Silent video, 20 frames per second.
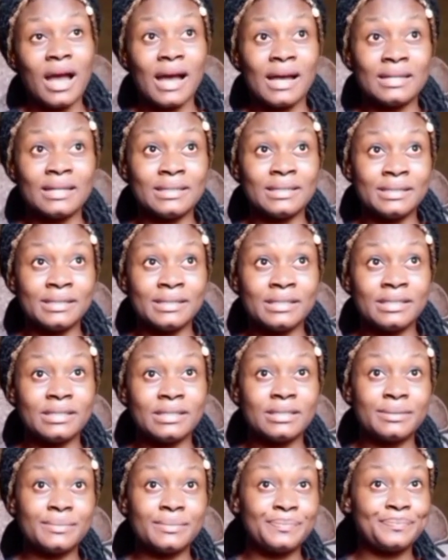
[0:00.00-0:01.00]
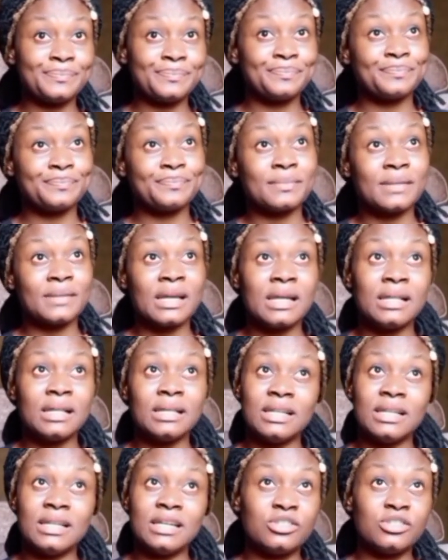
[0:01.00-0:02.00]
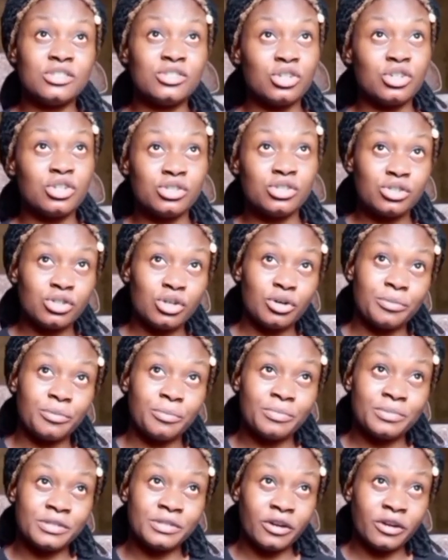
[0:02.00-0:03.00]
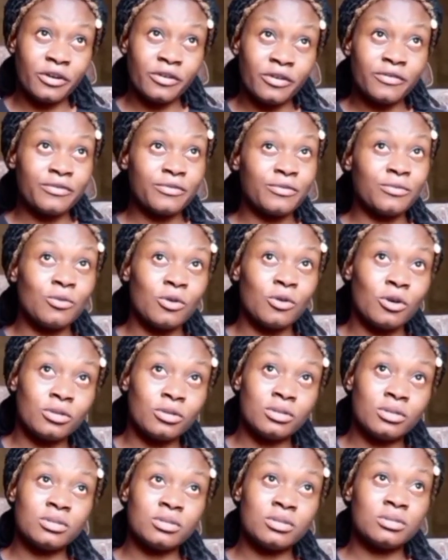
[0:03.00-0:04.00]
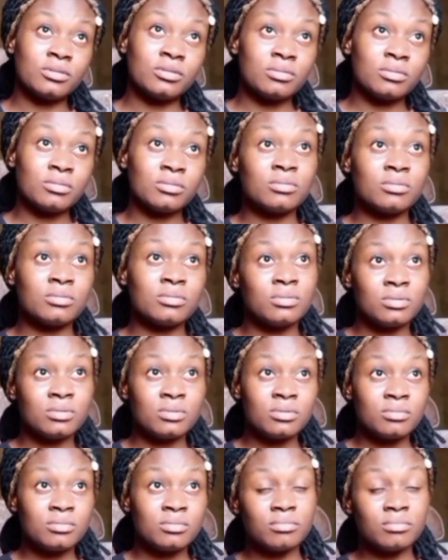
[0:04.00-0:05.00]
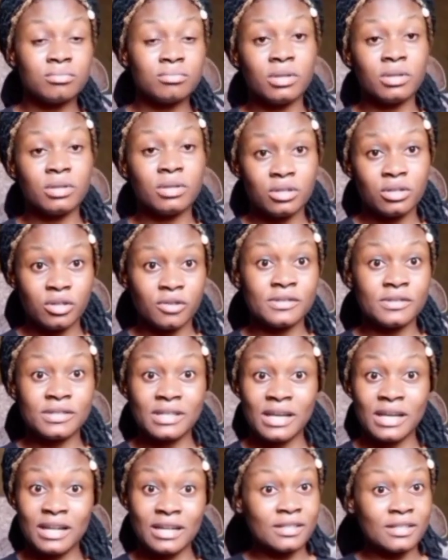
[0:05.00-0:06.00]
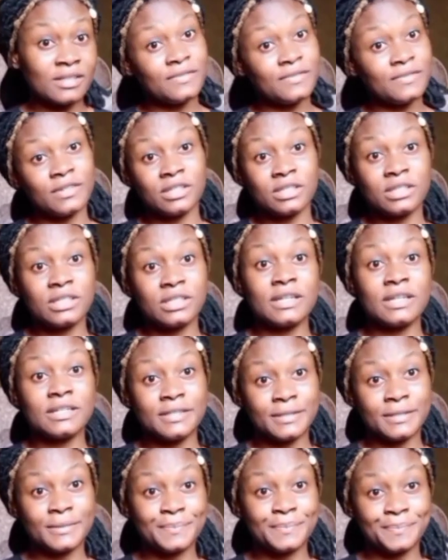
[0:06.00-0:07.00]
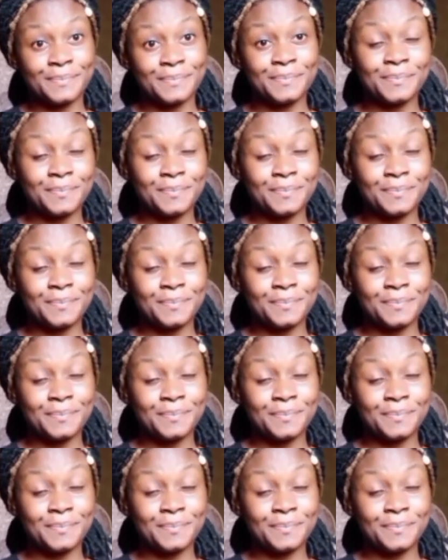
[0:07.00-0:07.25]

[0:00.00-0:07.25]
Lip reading: and let's just observe 1 minute of silence for the dead.